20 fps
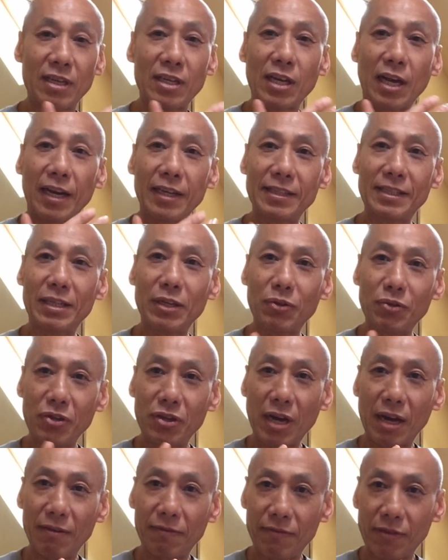Until you
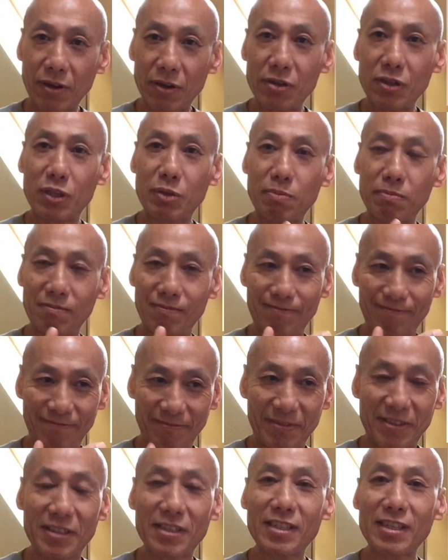have those
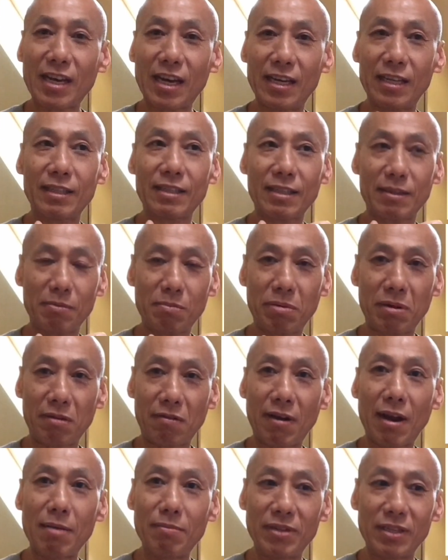set
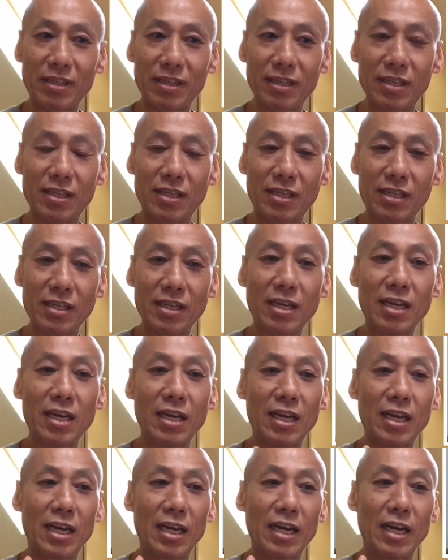parameters
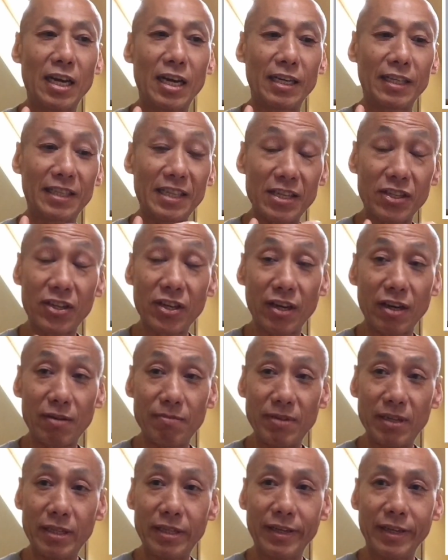
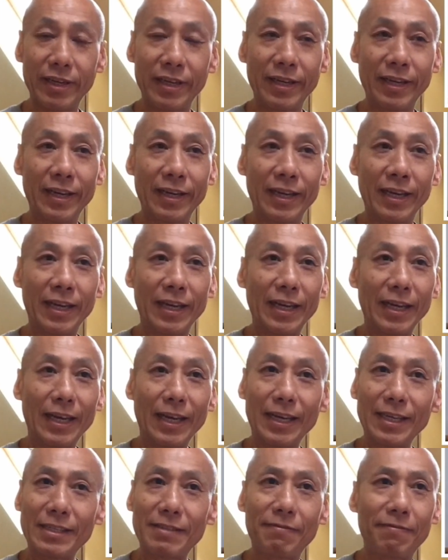determined,
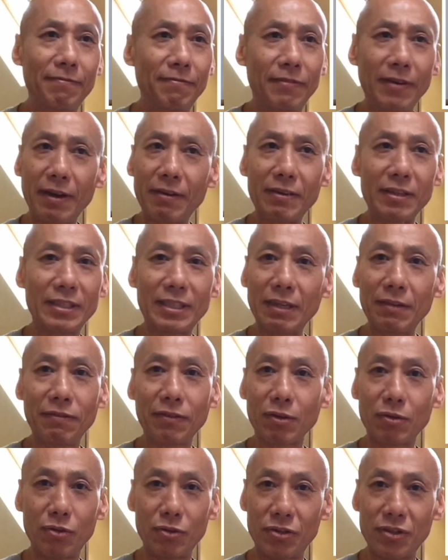it's very
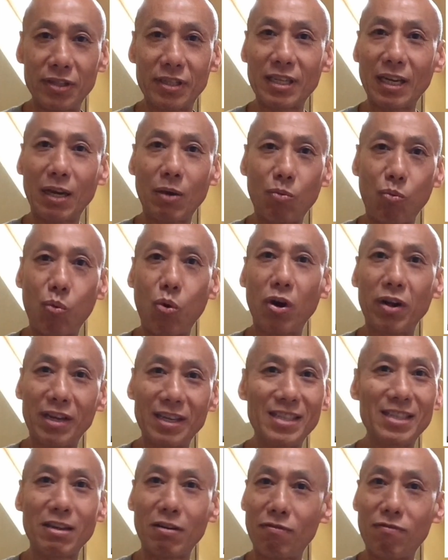difficult to say what
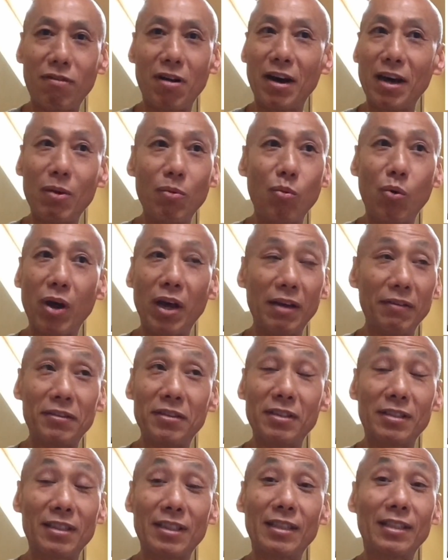is the right way
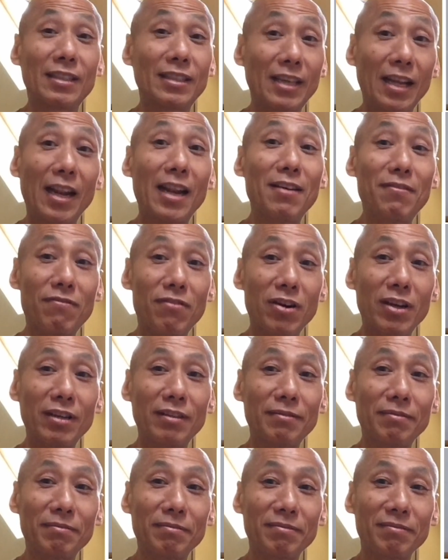to deliver it
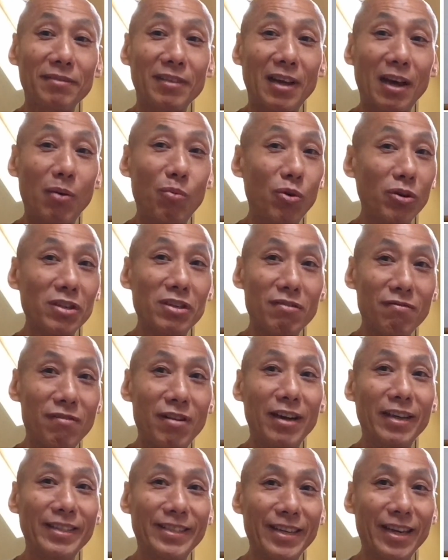and what's the
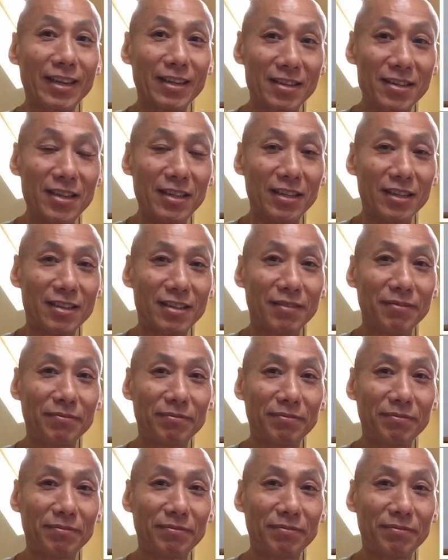right technique.